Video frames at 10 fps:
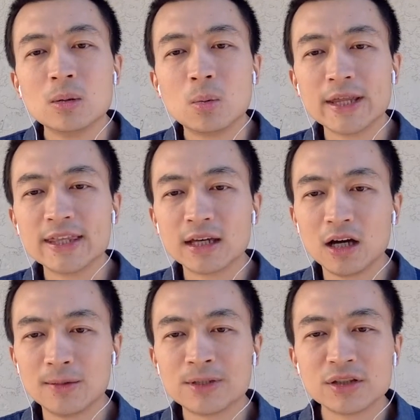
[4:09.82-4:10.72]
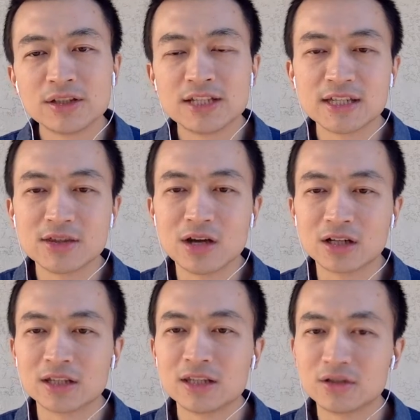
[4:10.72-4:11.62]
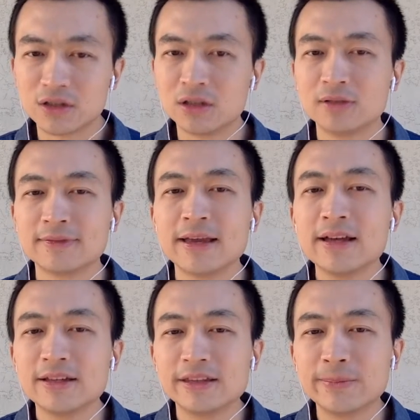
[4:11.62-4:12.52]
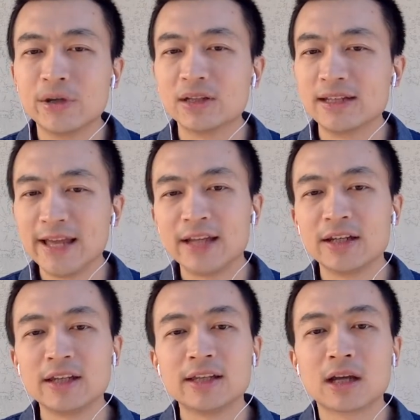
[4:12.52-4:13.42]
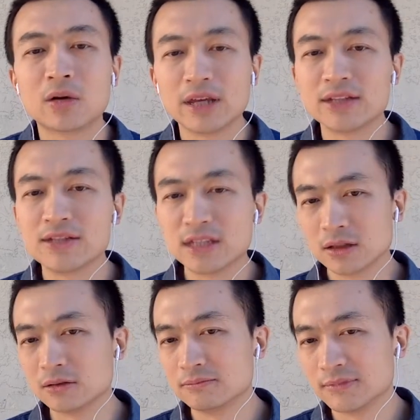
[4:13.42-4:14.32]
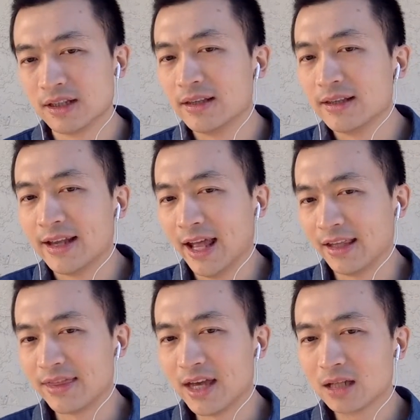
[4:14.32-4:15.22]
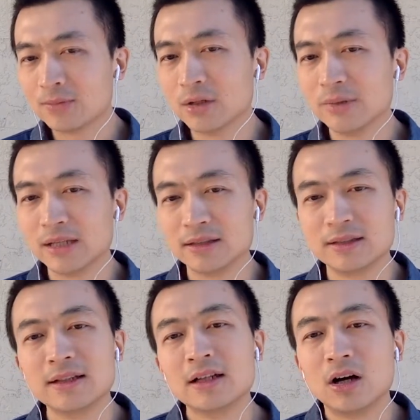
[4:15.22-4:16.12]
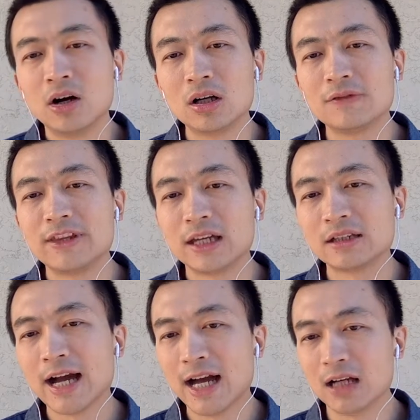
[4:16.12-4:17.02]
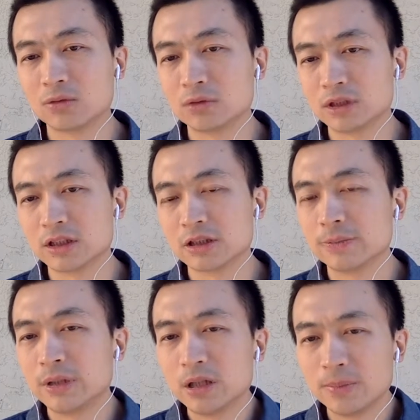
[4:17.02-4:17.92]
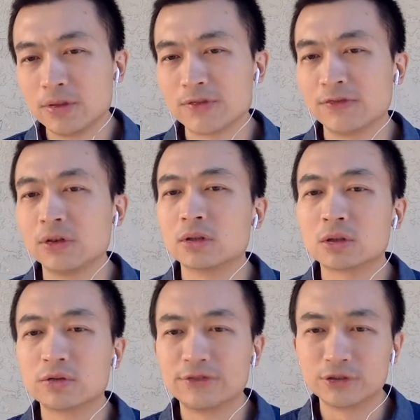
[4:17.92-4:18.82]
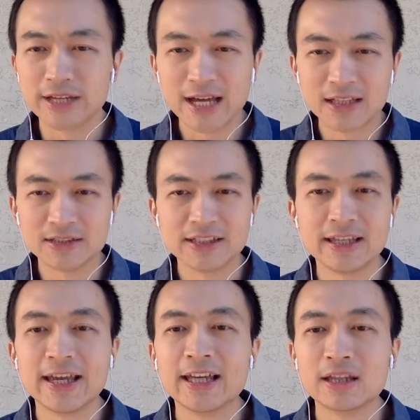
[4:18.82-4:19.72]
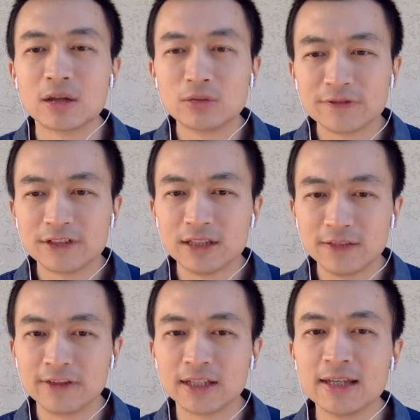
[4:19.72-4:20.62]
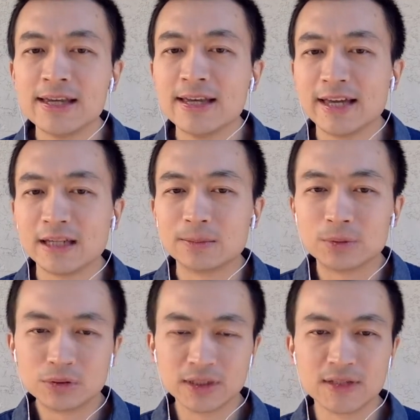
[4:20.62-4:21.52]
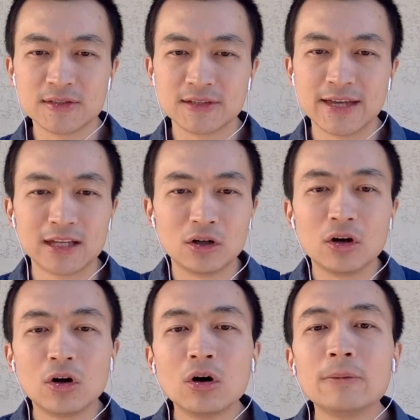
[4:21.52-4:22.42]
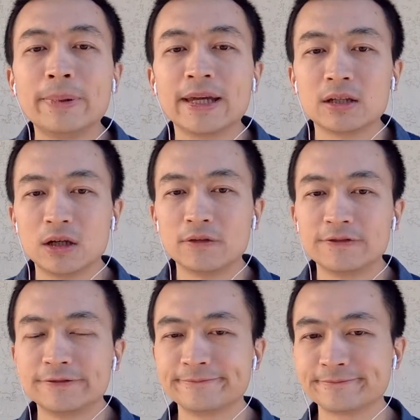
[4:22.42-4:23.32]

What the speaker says: When the opportunity knocked the door, they bought land in a great deal. At that moment, all of their hard work, purposeful frugality, and thrift living and prudence had all paid off.